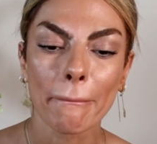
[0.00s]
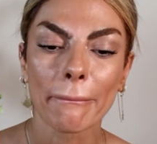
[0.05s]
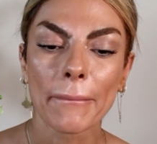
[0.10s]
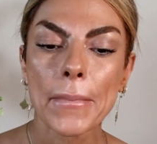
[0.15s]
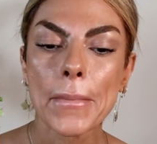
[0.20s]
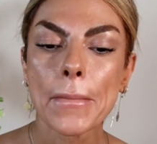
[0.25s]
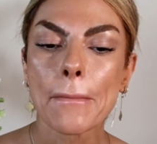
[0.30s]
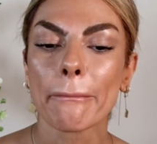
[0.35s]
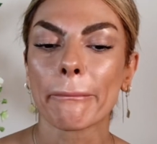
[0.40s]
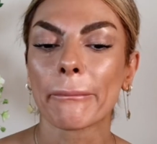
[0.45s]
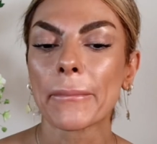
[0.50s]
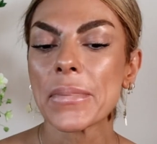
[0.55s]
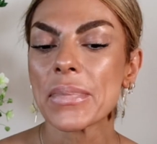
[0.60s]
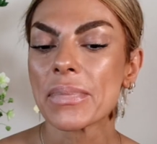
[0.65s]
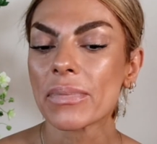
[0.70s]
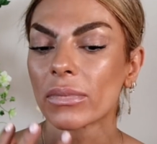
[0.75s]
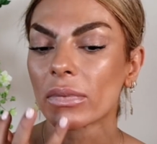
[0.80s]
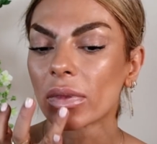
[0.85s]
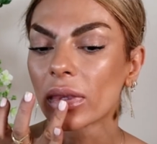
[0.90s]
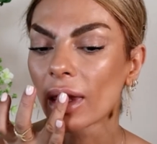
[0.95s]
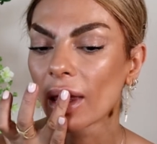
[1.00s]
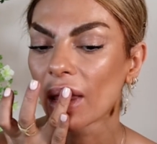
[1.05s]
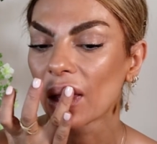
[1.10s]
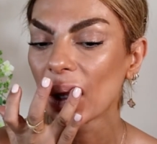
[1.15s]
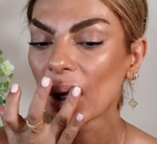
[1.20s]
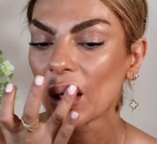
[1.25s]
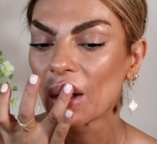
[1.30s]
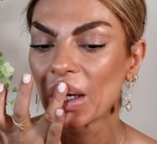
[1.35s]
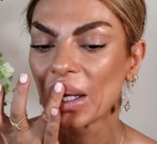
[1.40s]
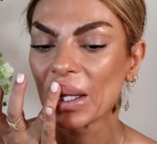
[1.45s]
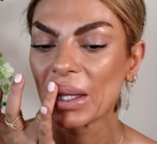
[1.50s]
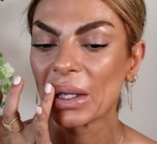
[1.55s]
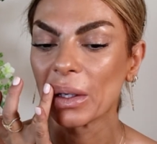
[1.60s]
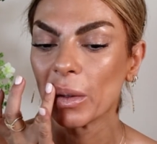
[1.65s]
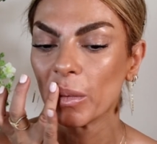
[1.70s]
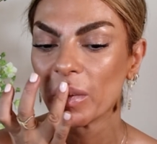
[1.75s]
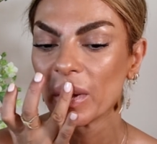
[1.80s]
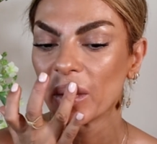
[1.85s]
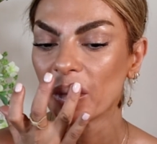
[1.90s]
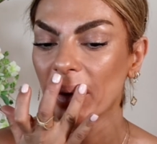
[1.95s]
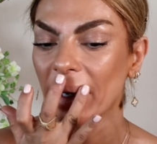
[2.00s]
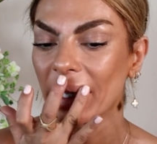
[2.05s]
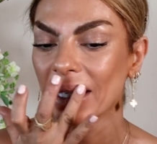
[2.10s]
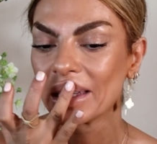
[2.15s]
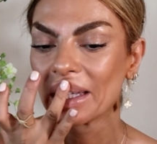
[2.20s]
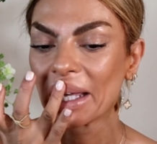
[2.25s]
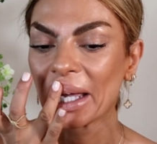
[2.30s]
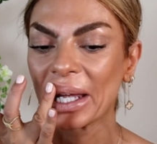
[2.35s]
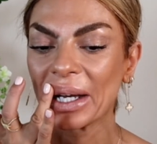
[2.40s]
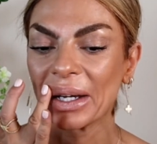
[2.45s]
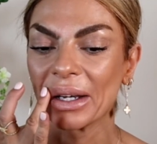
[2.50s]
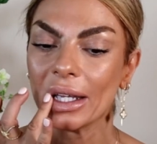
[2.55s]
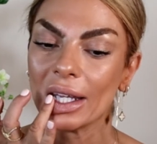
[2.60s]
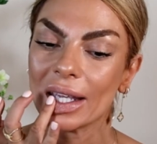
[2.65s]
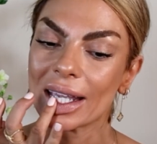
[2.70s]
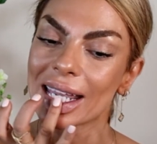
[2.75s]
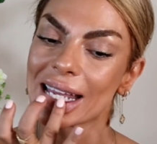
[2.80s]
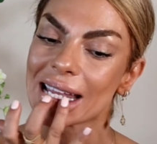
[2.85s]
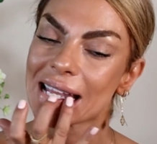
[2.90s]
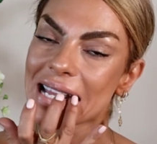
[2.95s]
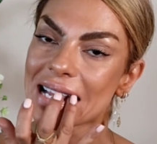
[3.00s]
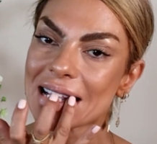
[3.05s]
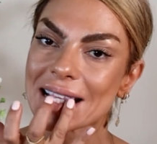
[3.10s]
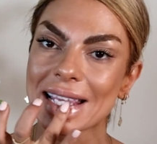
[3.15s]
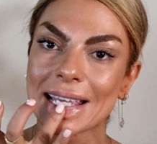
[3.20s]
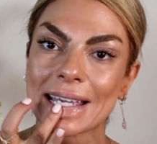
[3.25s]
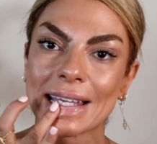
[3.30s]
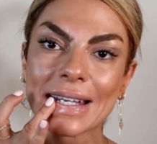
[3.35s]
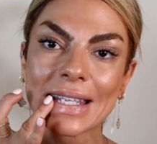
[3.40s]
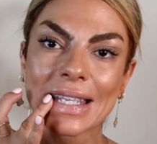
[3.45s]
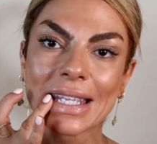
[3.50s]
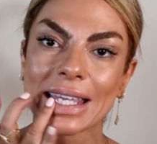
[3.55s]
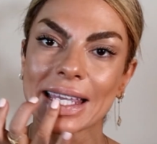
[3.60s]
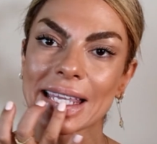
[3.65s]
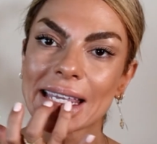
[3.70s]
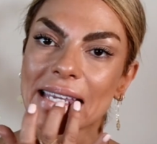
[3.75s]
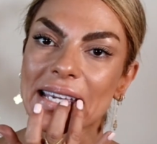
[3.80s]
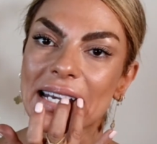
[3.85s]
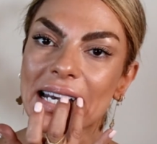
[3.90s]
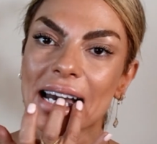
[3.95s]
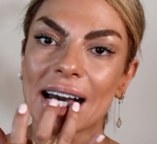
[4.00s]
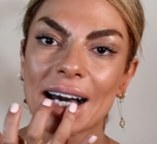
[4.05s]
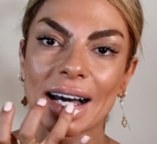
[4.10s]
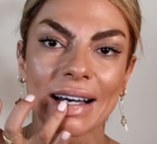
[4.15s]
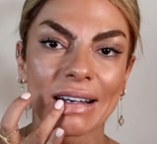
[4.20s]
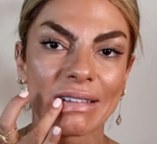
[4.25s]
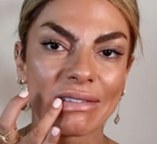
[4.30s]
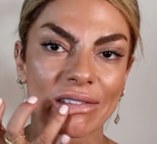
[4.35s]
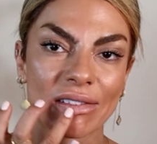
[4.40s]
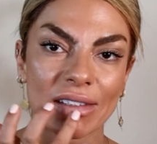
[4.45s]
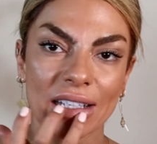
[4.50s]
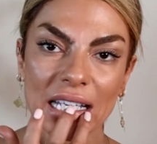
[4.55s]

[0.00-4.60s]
You don't need to be Byterry, you can use anything you have.